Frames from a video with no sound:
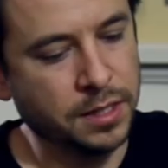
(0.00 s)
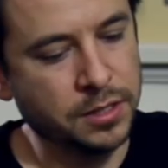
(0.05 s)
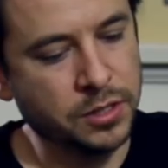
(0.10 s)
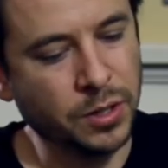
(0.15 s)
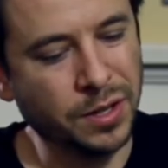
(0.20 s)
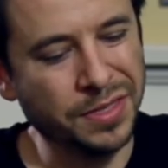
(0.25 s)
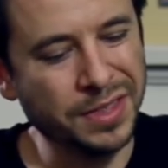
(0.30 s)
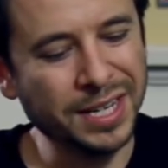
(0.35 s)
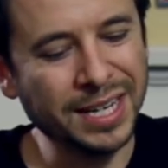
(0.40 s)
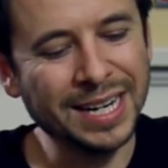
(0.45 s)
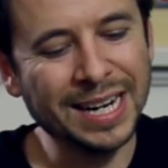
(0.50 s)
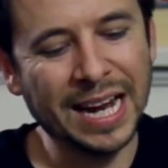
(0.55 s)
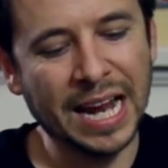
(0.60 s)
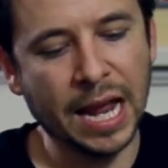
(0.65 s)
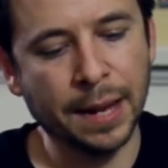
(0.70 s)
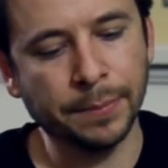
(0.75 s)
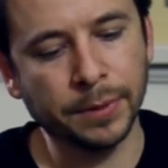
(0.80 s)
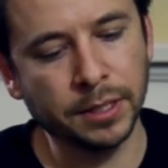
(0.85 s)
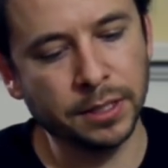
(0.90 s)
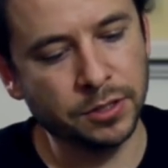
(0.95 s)
So I think I
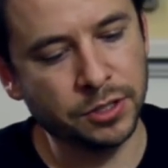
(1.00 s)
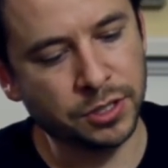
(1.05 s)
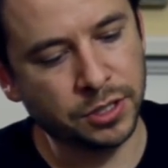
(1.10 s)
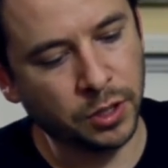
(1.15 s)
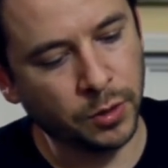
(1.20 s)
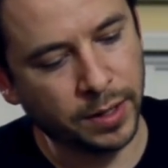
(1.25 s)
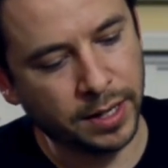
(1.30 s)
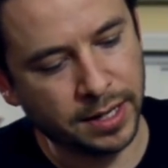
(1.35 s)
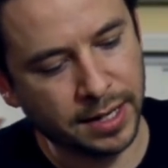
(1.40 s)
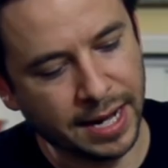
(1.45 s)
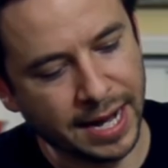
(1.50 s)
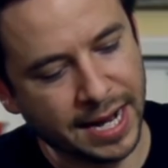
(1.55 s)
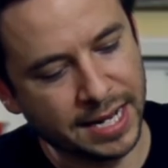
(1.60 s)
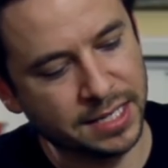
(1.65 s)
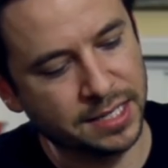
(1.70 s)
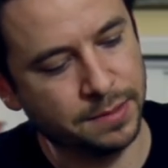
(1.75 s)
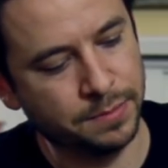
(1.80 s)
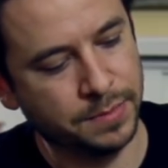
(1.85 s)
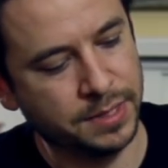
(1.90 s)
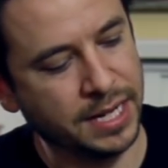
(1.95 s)
am gonna just go ahead and
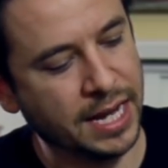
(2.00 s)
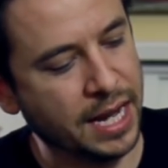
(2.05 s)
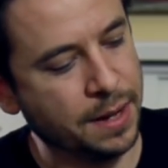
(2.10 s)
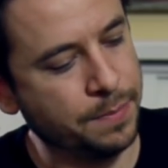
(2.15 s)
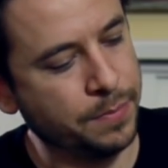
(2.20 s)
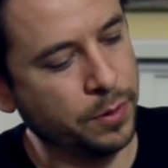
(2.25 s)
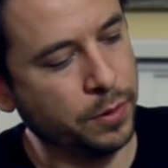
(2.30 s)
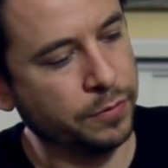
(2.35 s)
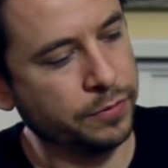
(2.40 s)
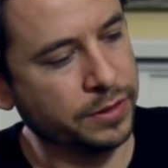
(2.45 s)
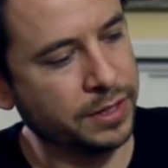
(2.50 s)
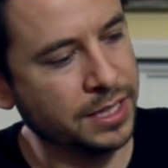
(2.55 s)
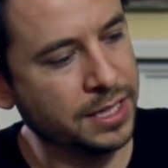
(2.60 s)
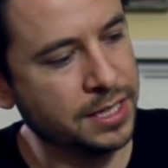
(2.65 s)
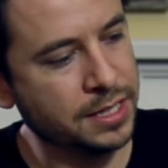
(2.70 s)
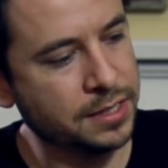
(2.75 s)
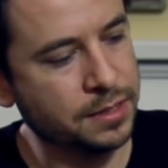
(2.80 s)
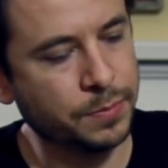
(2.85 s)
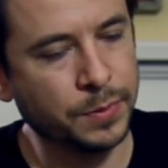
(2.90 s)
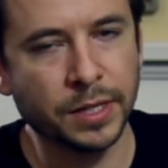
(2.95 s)
add some tape over
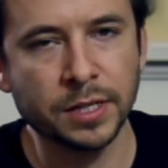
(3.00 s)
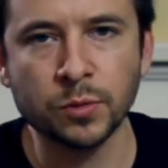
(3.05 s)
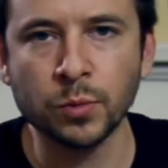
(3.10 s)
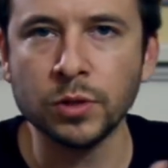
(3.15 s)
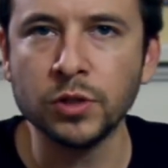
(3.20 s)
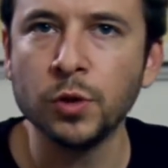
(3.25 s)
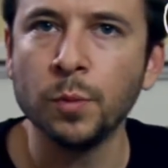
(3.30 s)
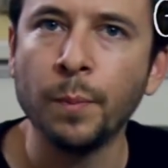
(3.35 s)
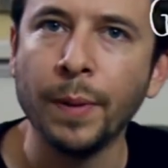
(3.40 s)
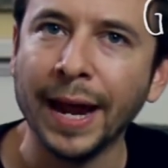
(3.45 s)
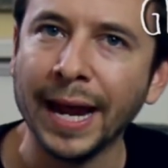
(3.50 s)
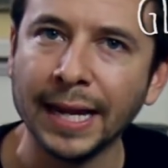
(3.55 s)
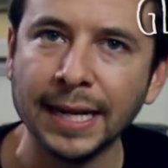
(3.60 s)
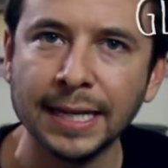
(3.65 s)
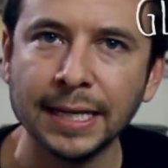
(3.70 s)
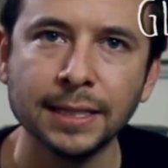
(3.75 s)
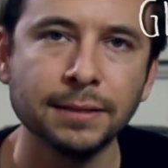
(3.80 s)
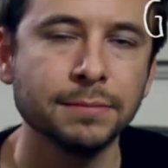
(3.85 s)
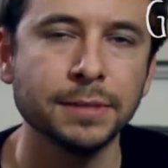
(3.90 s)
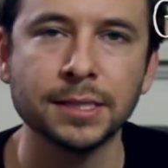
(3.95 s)
these because once you paint
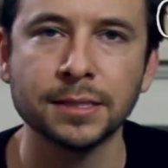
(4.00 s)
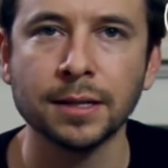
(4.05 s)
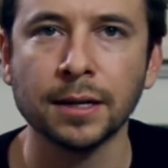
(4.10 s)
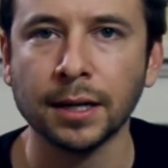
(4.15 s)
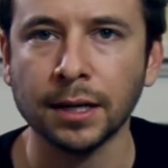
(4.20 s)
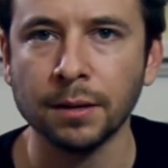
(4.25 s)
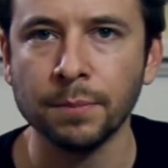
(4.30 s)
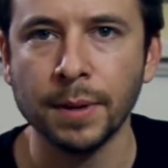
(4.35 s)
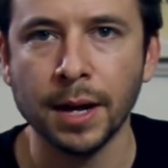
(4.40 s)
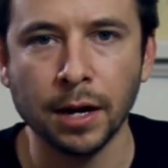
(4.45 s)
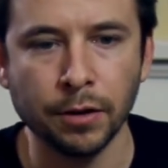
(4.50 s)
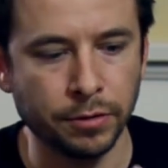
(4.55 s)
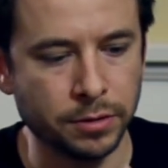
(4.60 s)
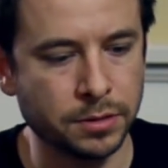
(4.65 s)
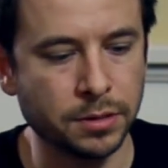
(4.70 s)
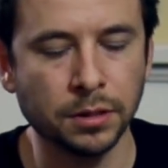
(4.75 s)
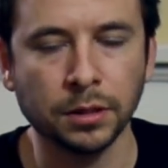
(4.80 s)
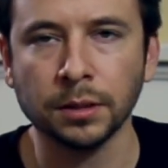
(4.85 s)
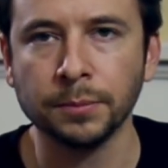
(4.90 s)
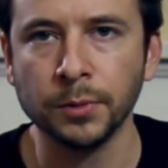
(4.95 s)
it, it's not gonna matter. It's
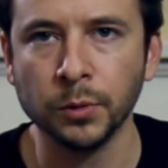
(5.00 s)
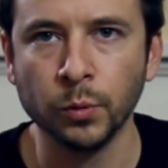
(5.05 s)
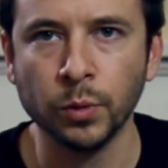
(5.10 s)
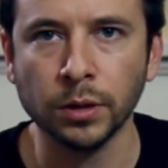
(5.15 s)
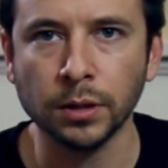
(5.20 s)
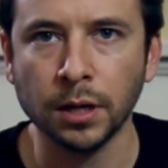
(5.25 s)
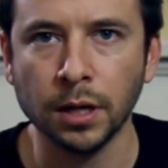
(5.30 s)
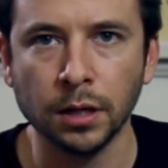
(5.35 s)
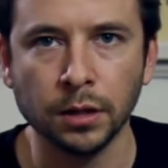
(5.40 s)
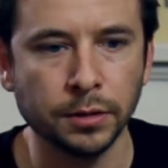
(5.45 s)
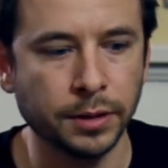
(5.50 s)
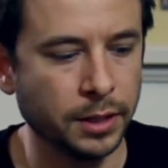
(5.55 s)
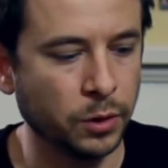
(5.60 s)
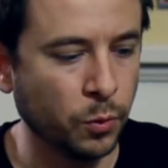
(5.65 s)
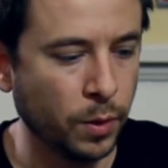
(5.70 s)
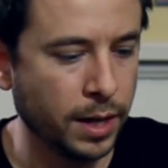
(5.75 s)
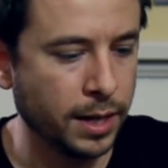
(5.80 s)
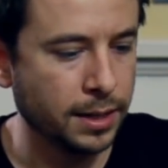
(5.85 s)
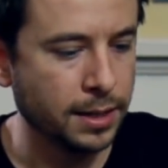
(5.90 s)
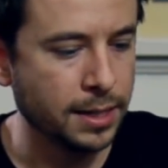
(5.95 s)
all gonna be one color anyway.